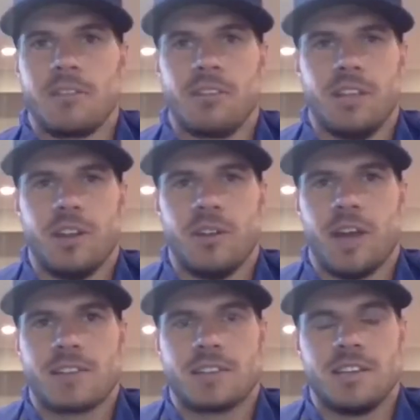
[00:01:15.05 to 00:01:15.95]
you know,
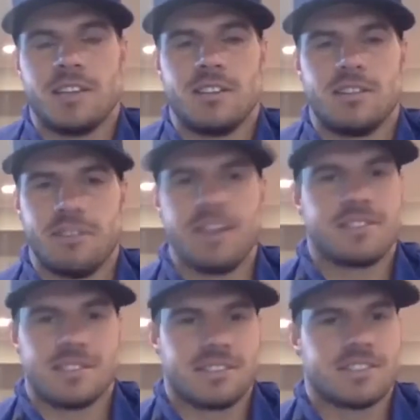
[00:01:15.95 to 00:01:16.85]
not seeing the
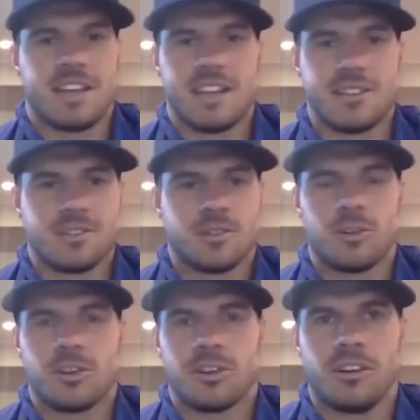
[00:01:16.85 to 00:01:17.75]
fans in the stands
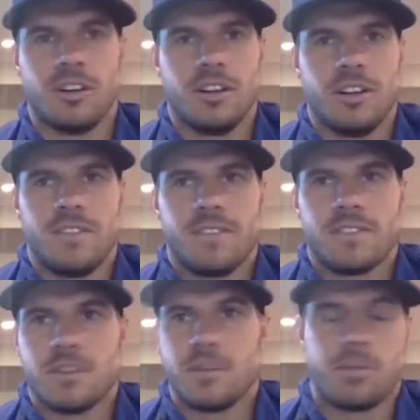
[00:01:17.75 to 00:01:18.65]
or
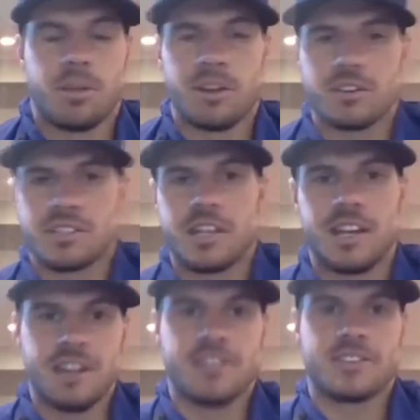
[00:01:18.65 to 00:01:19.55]
some of the players
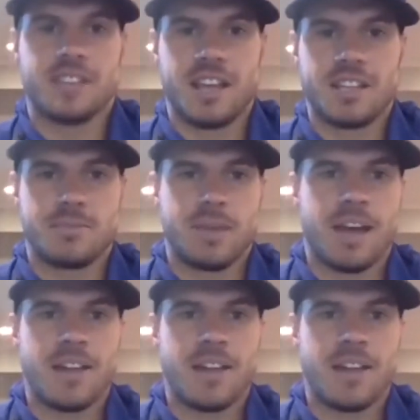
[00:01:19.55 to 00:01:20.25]
sitting in the stands behind